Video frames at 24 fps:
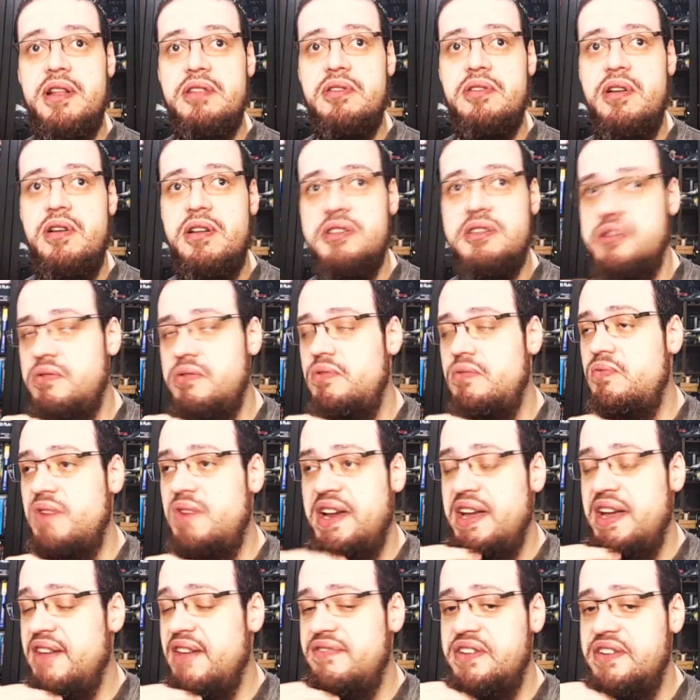daughter or
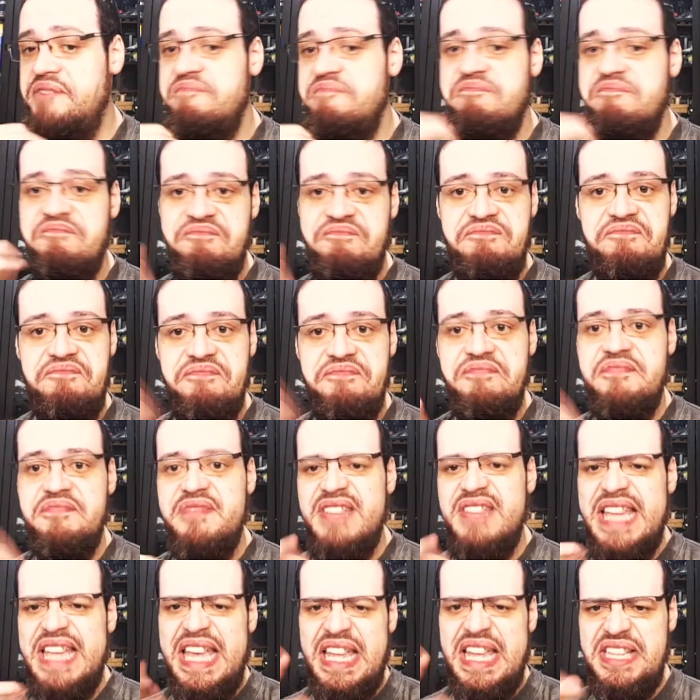whatever.
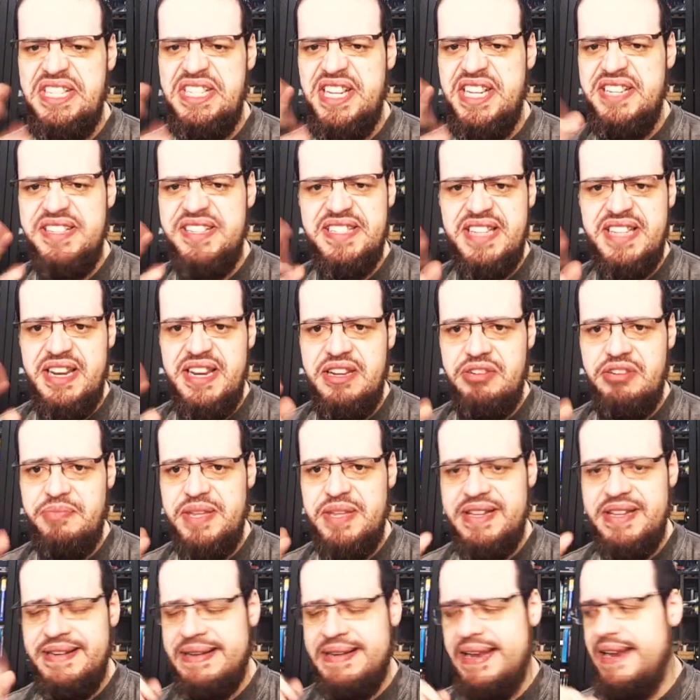It changes a little
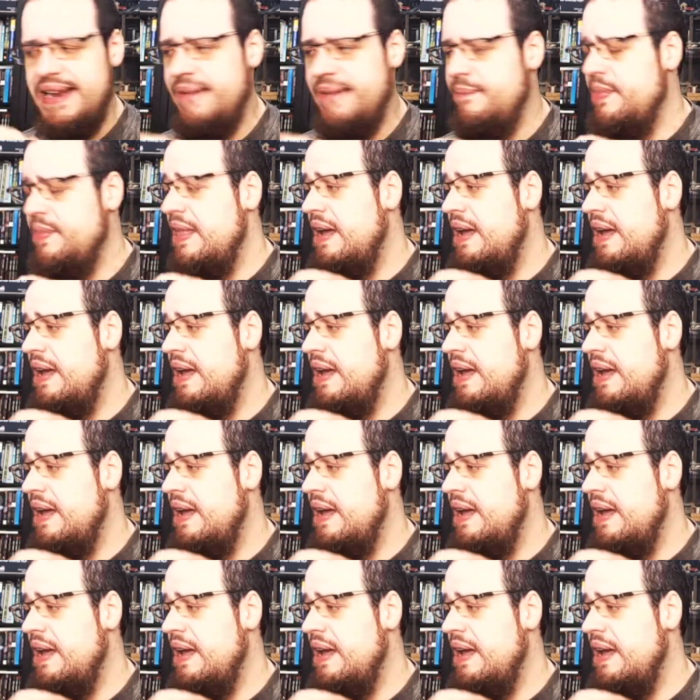bit in there.